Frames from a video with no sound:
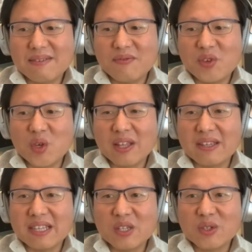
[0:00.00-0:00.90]
viola
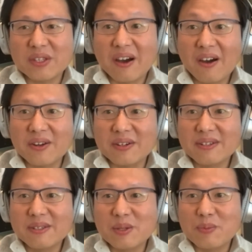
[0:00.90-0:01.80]
is actually harder
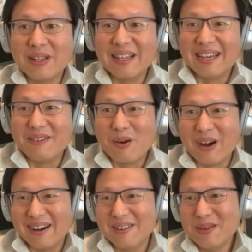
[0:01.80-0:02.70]
to play
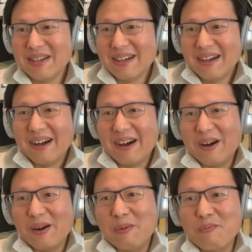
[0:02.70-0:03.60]
well.
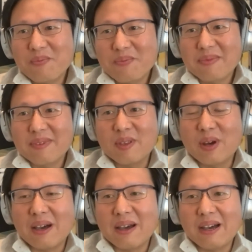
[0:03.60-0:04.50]

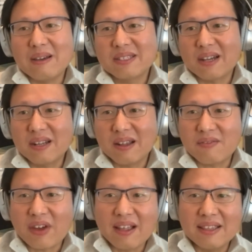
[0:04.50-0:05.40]
I started on
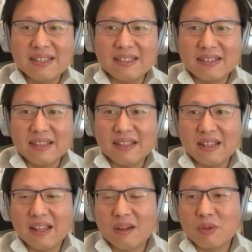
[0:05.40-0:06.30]
violin, and a
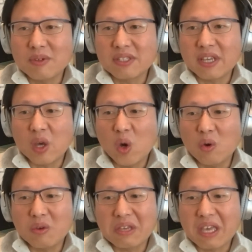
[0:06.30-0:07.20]
lot of people saying, "Oh,
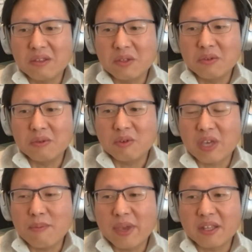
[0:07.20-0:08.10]
you can
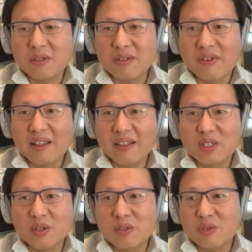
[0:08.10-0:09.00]
make it to violin,
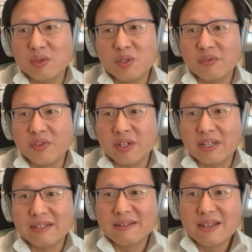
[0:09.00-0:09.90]
so you switch to
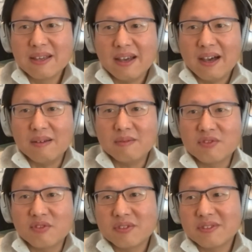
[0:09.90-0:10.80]
viola."
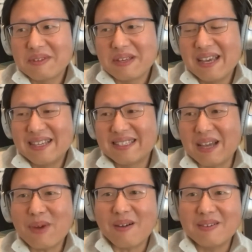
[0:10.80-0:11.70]
So
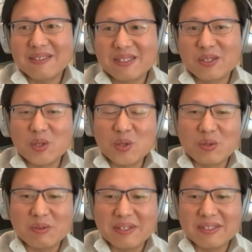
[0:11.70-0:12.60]
somehow it's
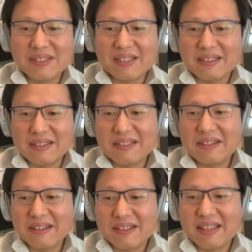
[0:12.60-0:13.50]
true.
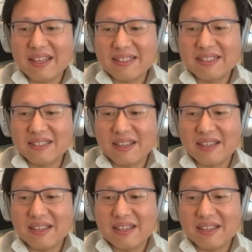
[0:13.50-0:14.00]
There are less